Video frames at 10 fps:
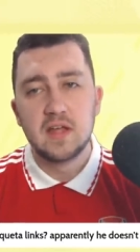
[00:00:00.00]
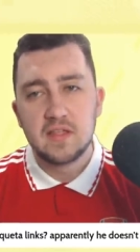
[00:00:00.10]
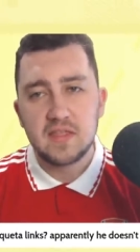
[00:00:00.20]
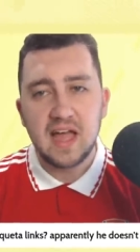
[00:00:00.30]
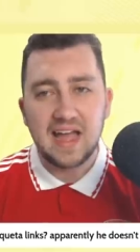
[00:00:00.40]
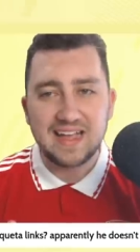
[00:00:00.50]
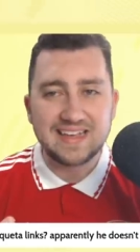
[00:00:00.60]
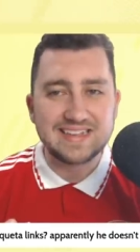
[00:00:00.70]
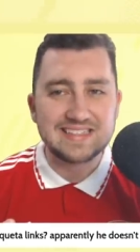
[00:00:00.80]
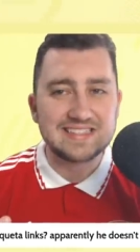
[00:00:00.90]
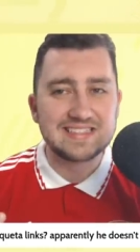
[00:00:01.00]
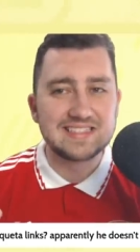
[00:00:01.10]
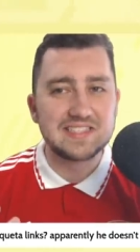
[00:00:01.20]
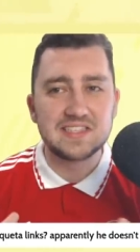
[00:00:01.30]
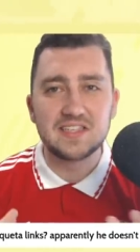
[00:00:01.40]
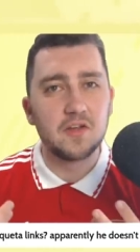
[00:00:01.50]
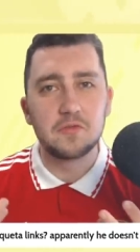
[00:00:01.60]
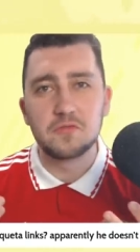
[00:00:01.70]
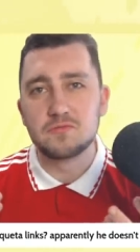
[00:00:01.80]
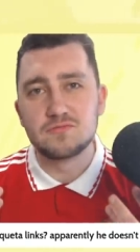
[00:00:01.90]
that is, you
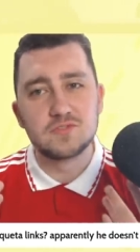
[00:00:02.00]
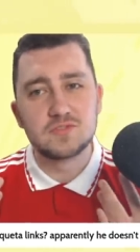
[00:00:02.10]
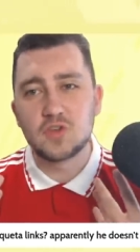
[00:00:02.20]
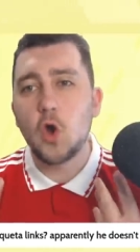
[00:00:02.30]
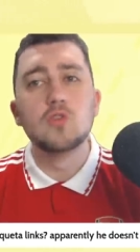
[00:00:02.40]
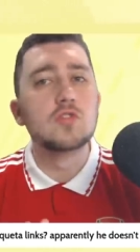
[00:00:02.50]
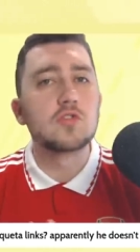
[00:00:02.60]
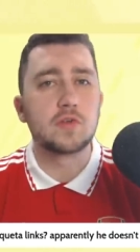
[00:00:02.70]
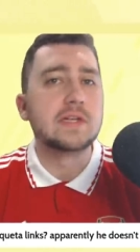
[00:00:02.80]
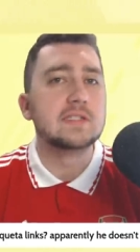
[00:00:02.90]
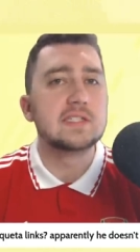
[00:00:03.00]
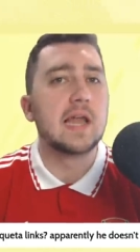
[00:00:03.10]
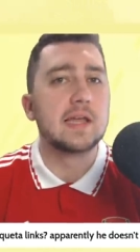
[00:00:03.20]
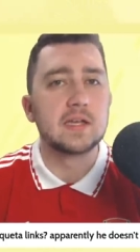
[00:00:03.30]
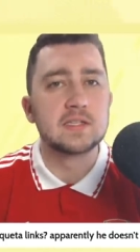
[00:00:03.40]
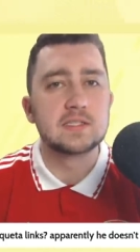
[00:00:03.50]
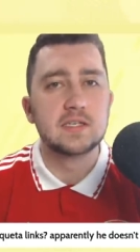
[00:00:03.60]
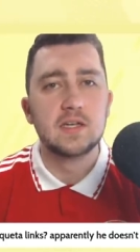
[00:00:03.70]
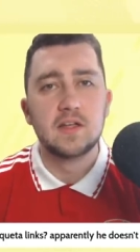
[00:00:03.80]
know, concrete telling us